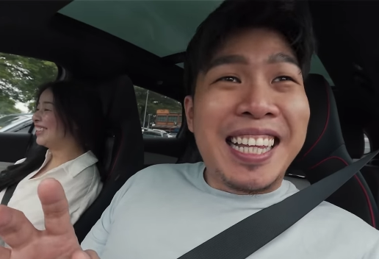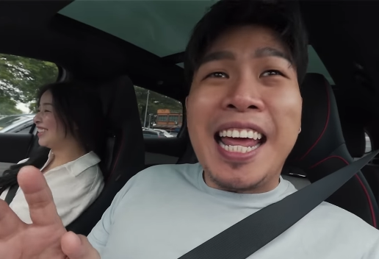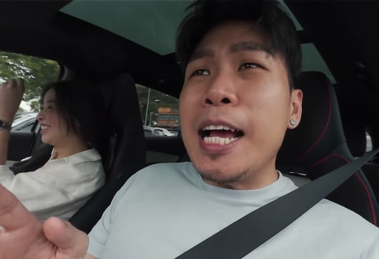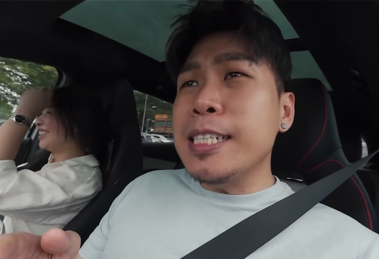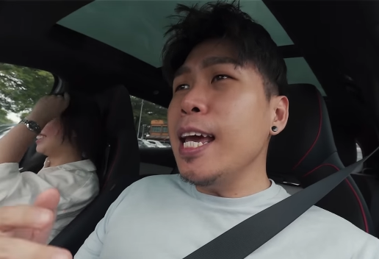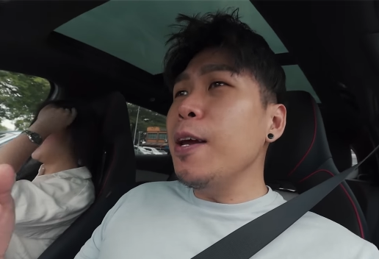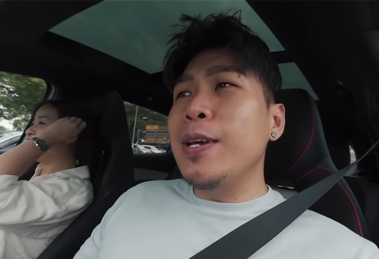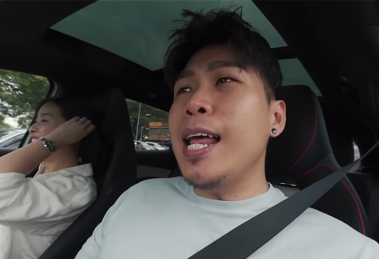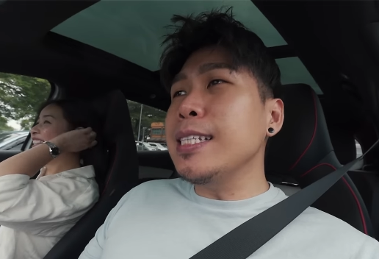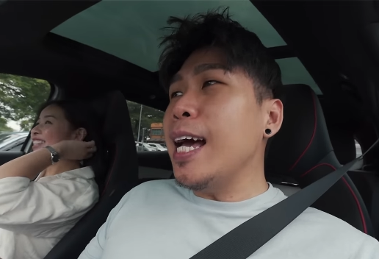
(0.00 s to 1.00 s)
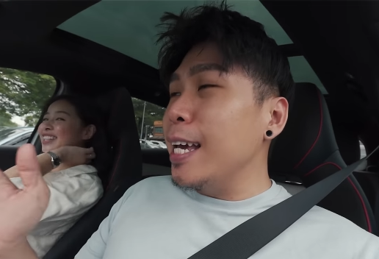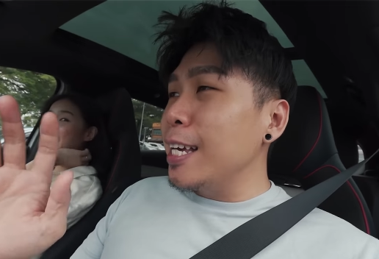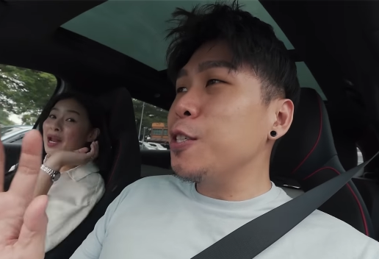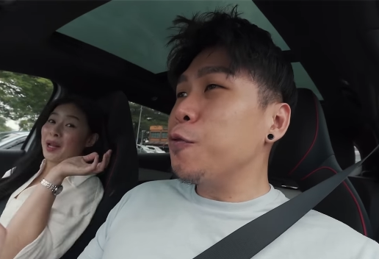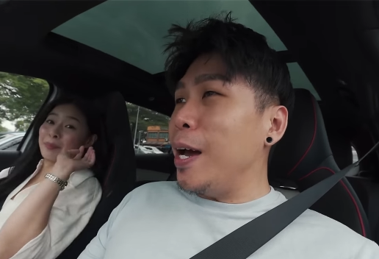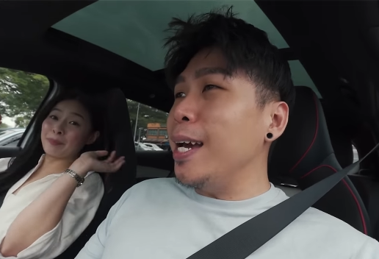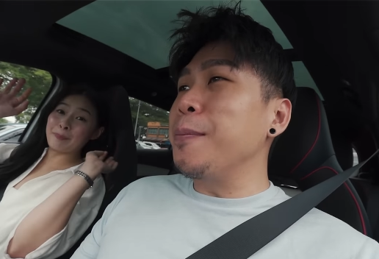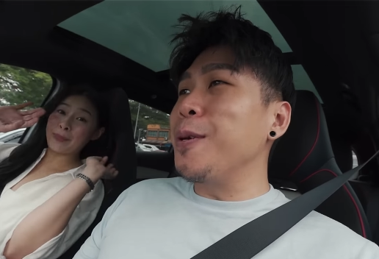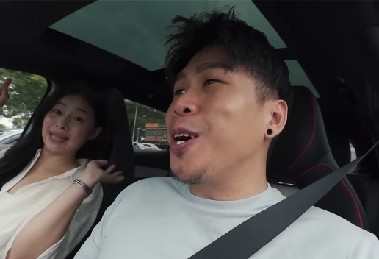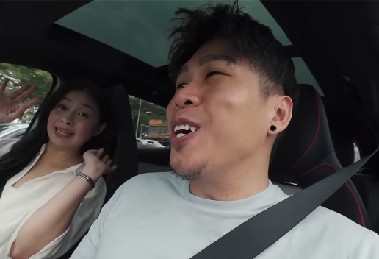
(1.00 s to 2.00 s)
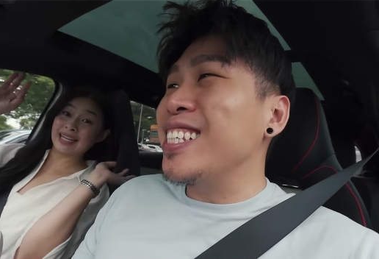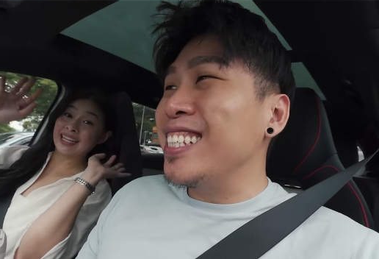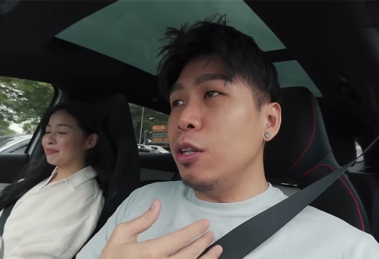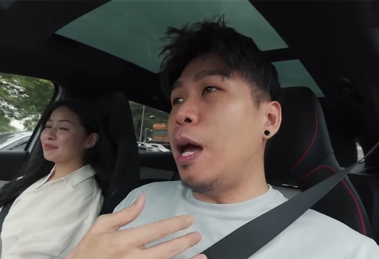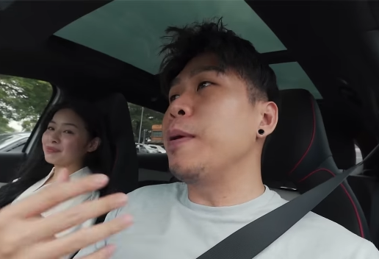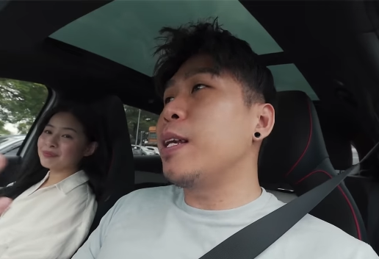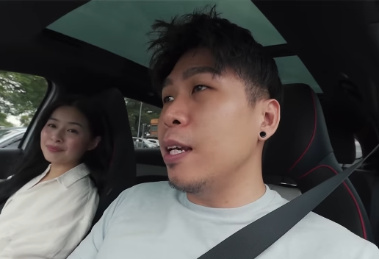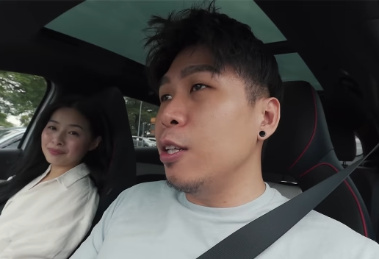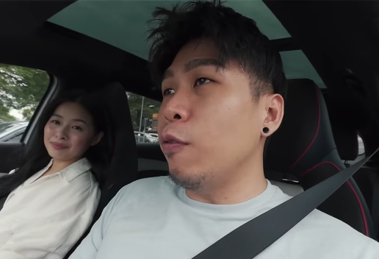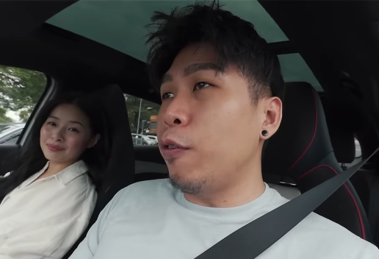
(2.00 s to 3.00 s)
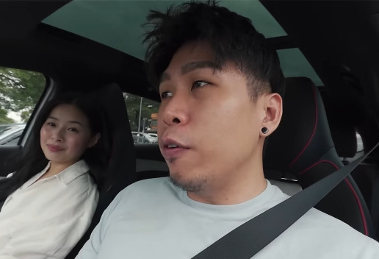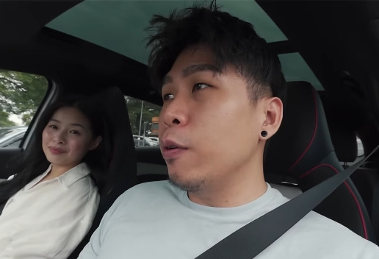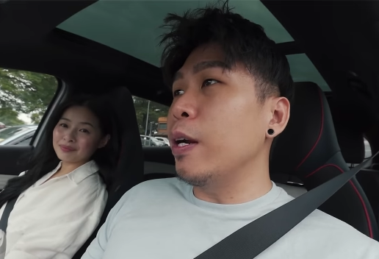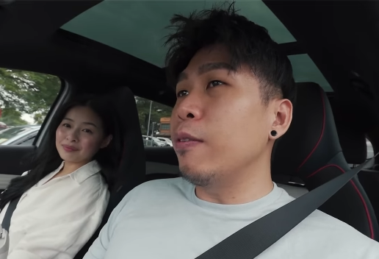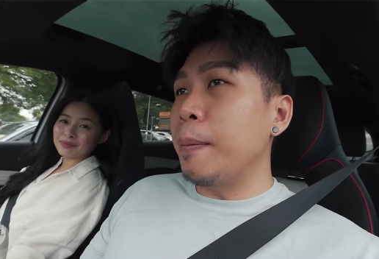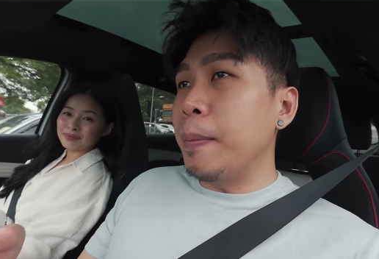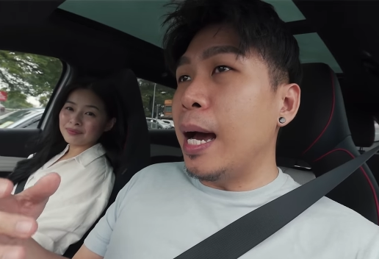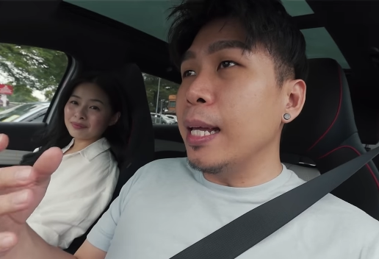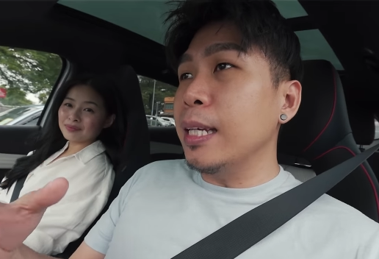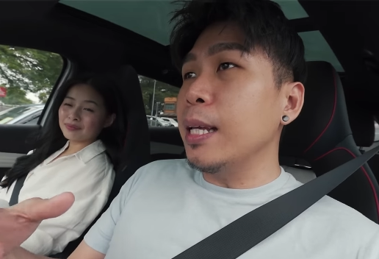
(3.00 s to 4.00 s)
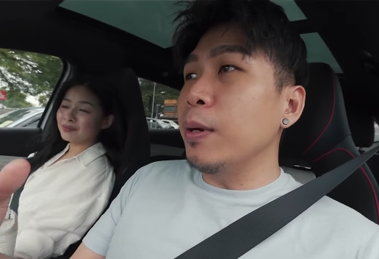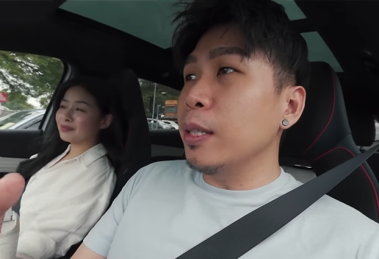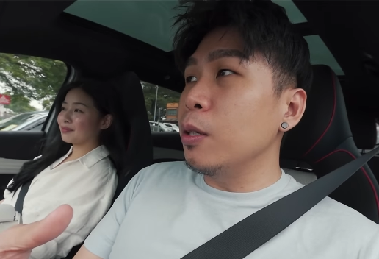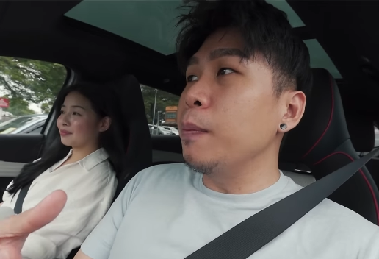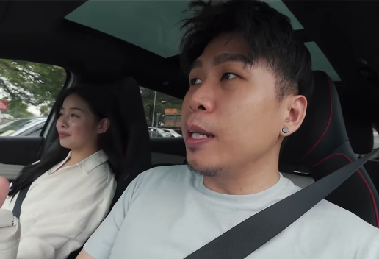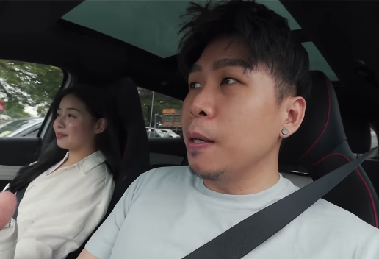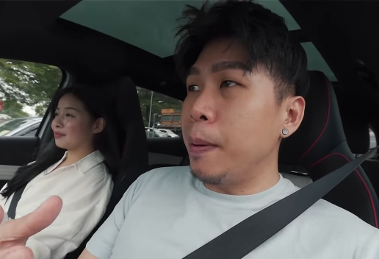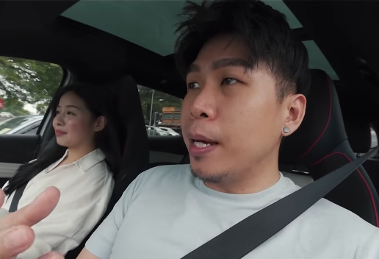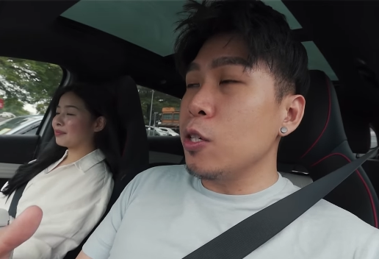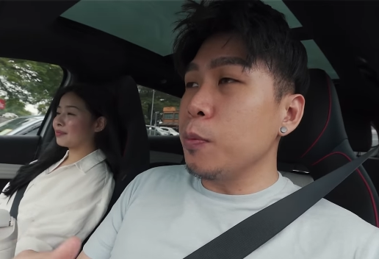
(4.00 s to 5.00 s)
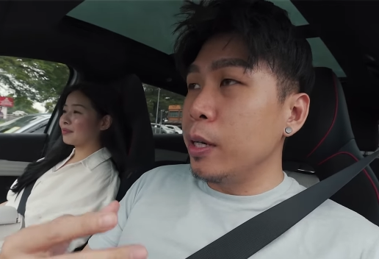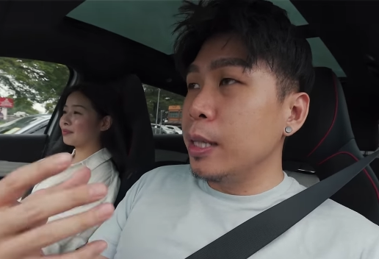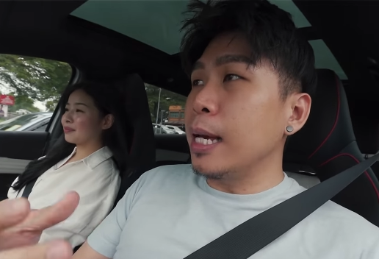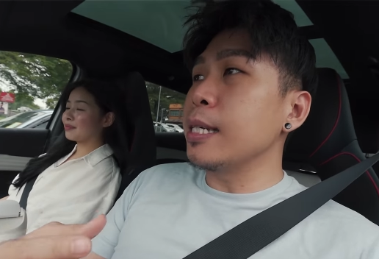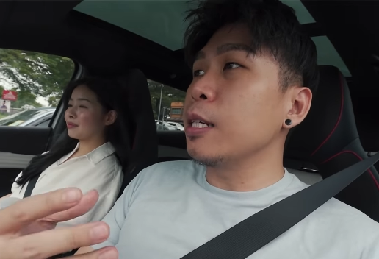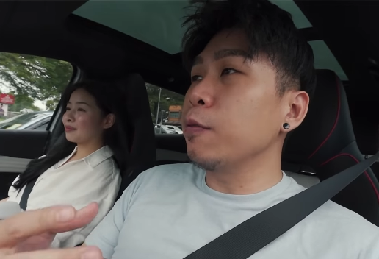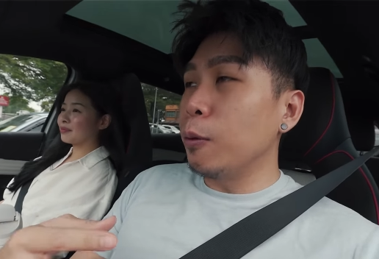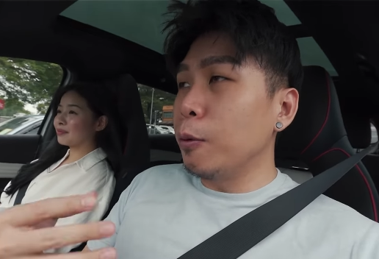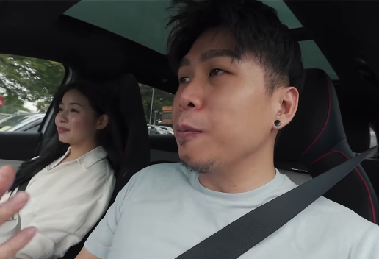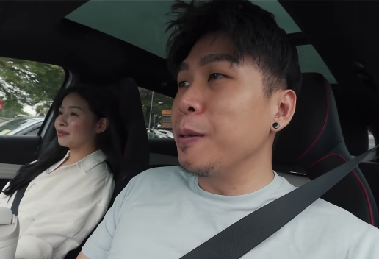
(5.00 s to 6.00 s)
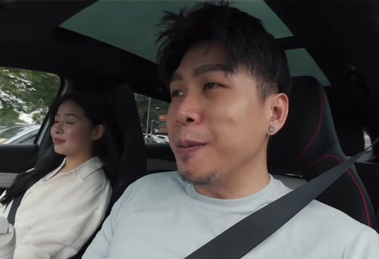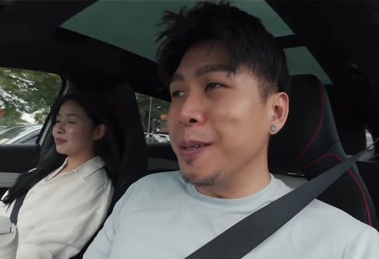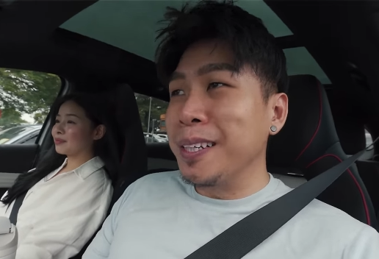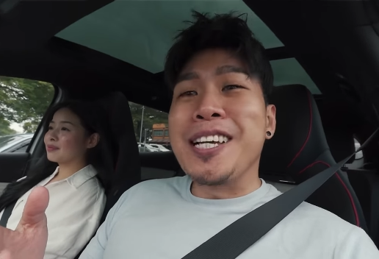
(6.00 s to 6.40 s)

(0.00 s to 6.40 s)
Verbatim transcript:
Speaker 1: Then I said, hey, relax, it's fine because, I mean, clearly not for everyone, right? But I think they wanted to make the package more enticing for more people.